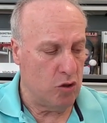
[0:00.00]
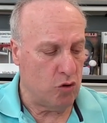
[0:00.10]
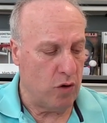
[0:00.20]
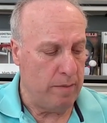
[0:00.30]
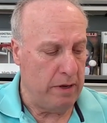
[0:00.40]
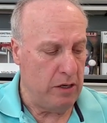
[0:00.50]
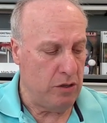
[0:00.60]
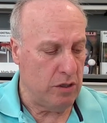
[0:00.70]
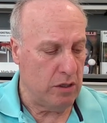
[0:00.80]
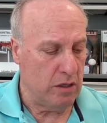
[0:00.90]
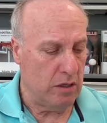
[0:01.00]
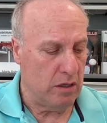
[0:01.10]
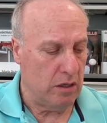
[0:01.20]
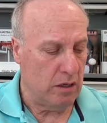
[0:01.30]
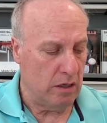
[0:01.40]
scrimmage.
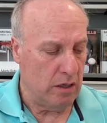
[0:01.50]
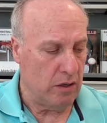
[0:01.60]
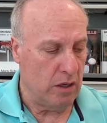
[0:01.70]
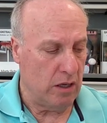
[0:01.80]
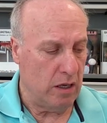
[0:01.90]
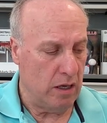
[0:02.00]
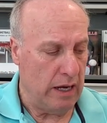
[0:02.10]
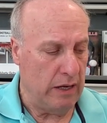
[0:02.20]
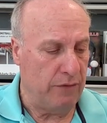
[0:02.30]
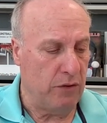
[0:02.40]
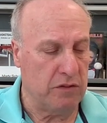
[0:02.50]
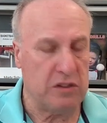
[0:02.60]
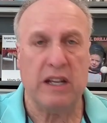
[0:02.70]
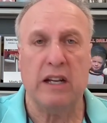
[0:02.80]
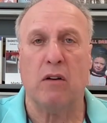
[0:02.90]
And if you've
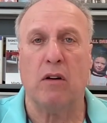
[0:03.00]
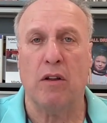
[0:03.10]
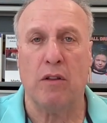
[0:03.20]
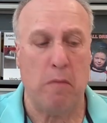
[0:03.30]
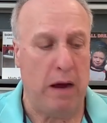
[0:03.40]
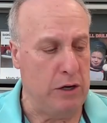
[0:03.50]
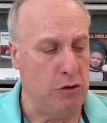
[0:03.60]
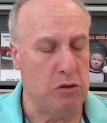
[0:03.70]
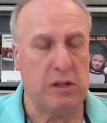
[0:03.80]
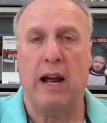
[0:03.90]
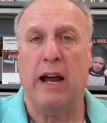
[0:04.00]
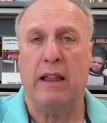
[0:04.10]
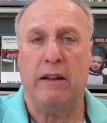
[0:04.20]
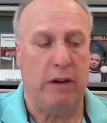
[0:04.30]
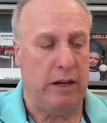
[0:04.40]
seen our other modules, I
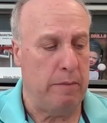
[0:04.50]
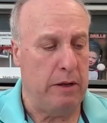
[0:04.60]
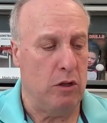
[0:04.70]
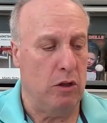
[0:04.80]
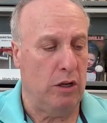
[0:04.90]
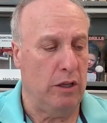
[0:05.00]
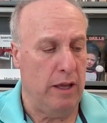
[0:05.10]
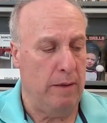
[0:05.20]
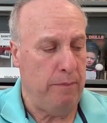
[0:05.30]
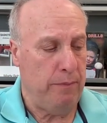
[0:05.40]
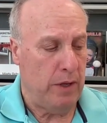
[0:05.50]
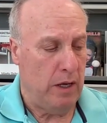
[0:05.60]
highly recommend you look at them.